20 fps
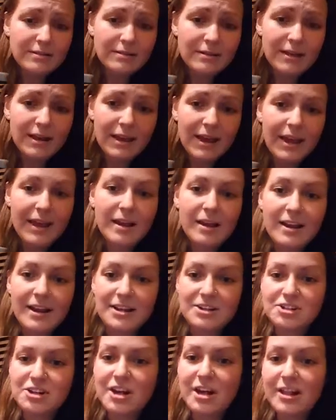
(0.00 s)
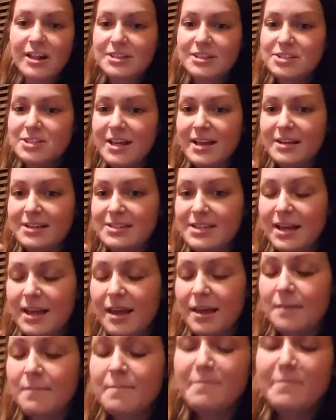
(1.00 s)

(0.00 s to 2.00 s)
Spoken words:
on, Andrea, I'll answer that in a second.